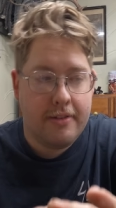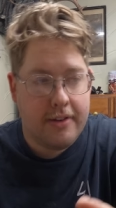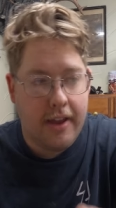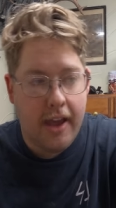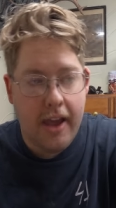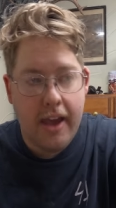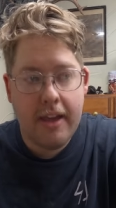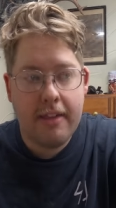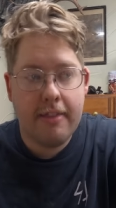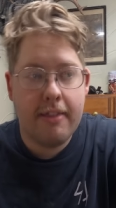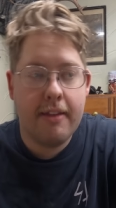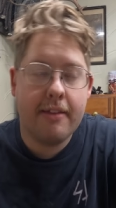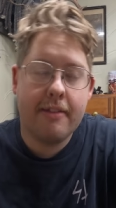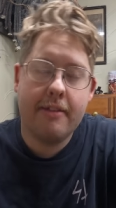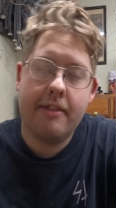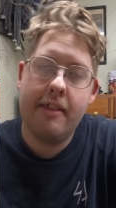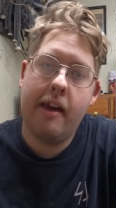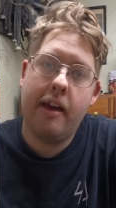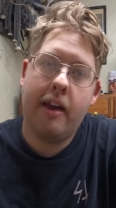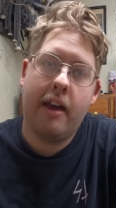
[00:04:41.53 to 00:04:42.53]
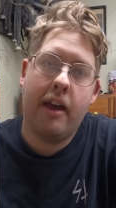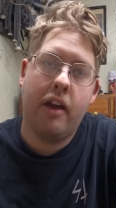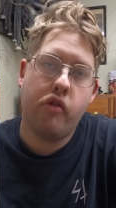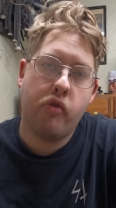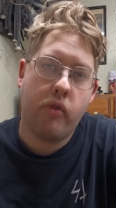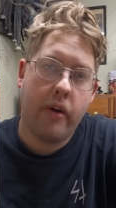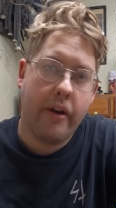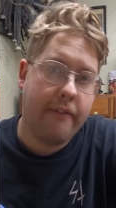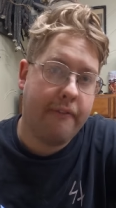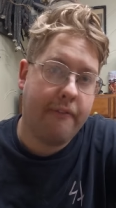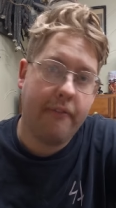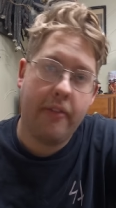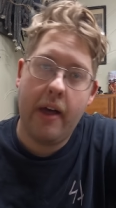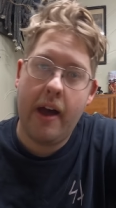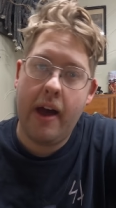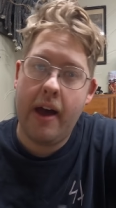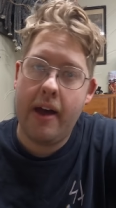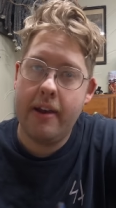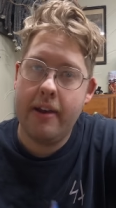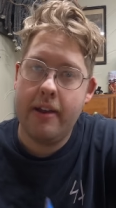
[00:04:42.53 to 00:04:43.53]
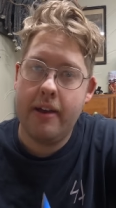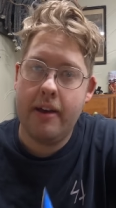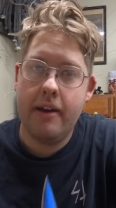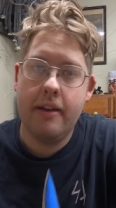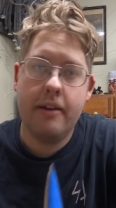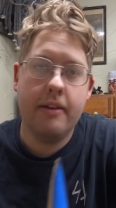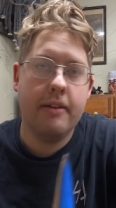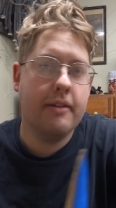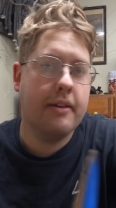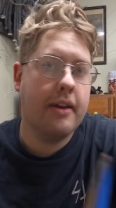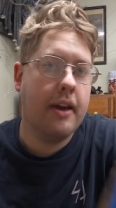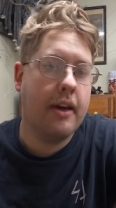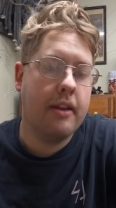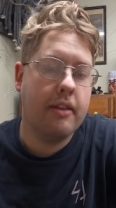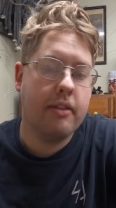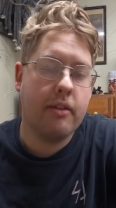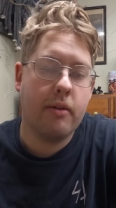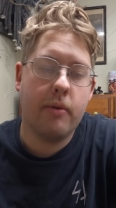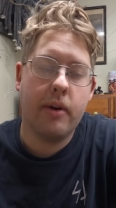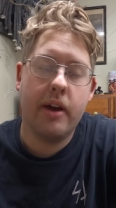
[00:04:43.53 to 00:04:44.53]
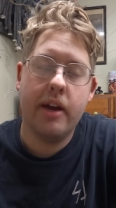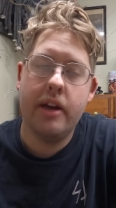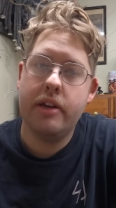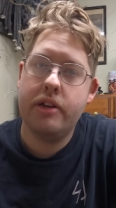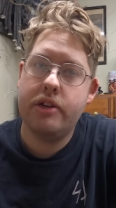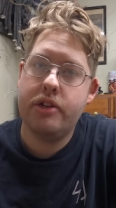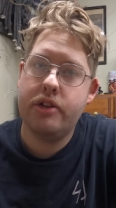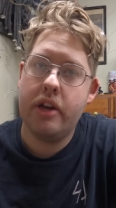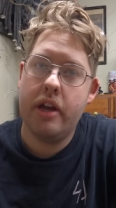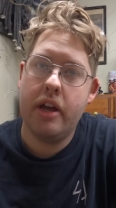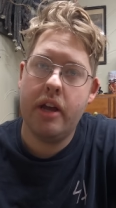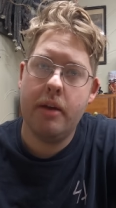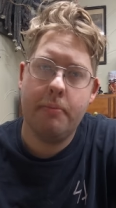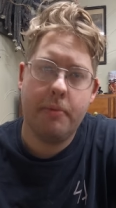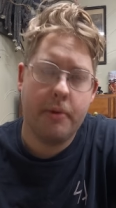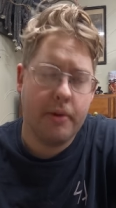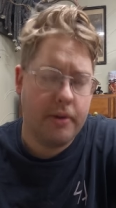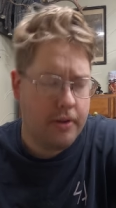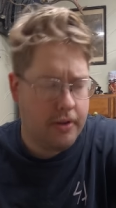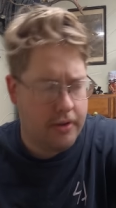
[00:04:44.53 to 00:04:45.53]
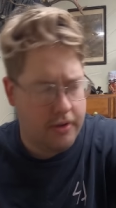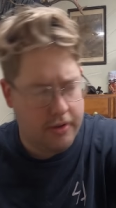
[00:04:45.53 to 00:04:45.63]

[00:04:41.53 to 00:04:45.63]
take this thing and try to flatten it and get it the right shape.